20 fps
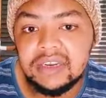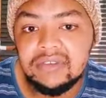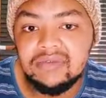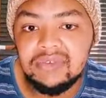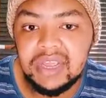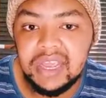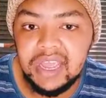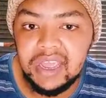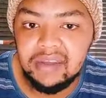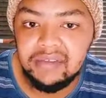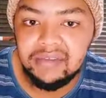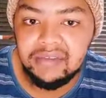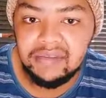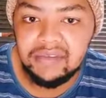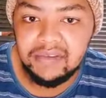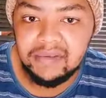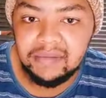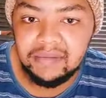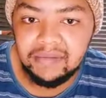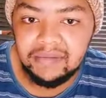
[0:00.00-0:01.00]
that we have.
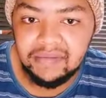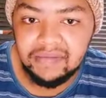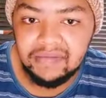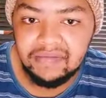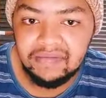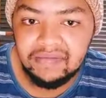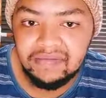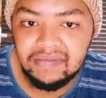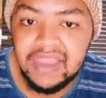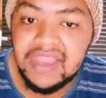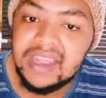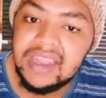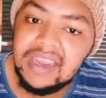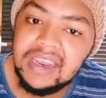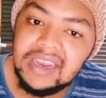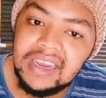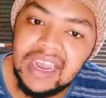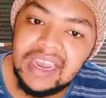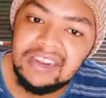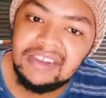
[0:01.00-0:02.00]

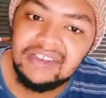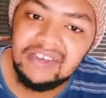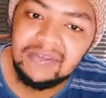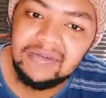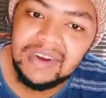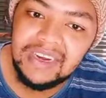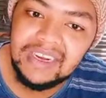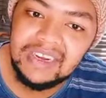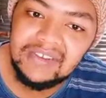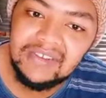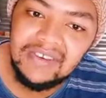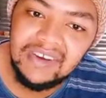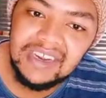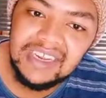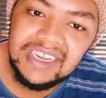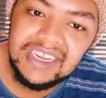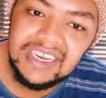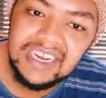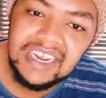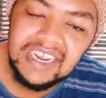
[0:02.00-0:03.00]
Thank you so much for
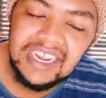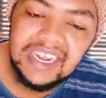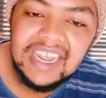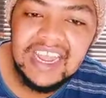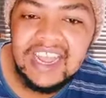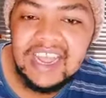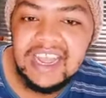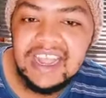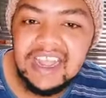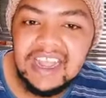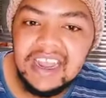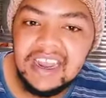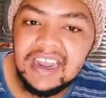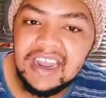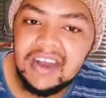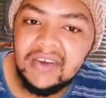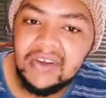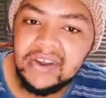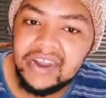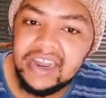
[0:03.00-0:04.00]
listening. In
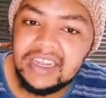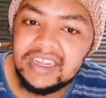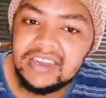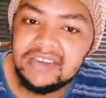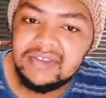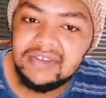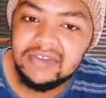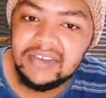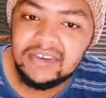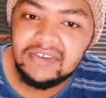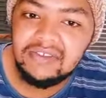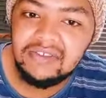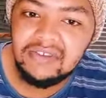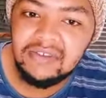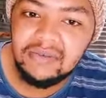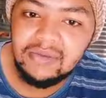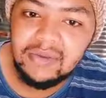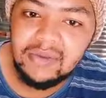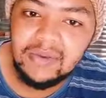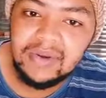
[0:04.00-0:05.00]
our next video,
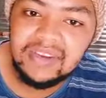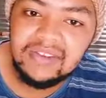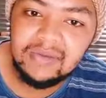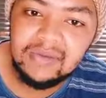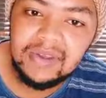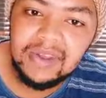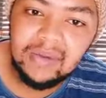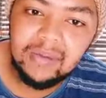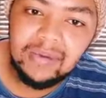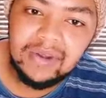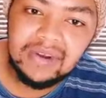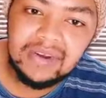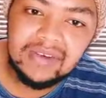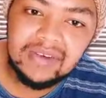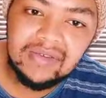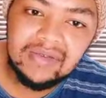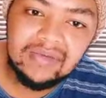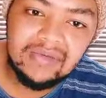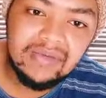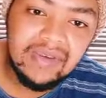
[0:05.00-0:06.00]
we will speak about
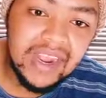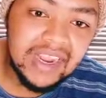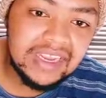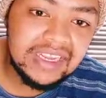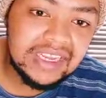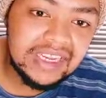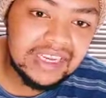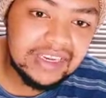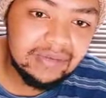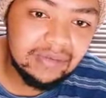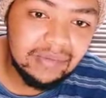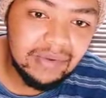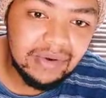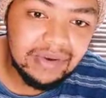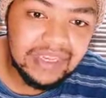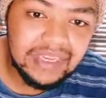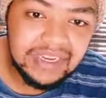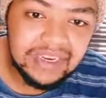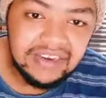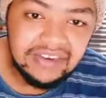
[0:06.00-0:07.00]
why is it
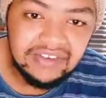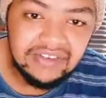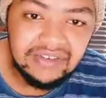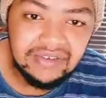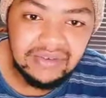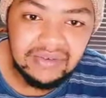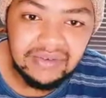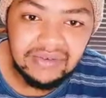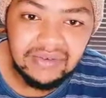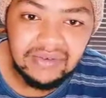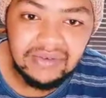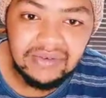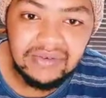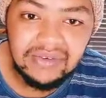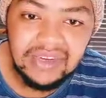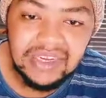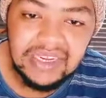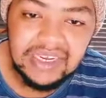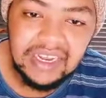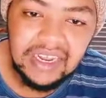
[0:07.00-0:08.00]
important to
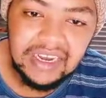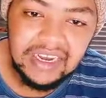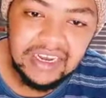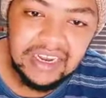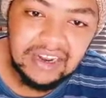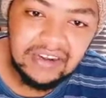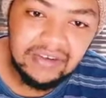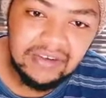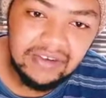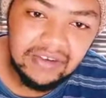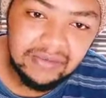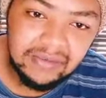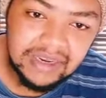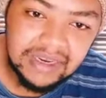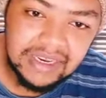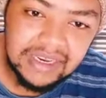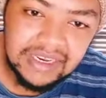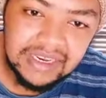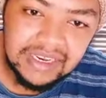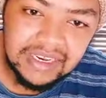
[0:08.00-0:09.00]
study
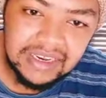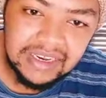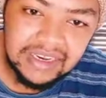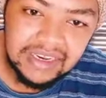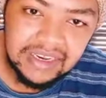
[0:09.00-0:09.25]
economics.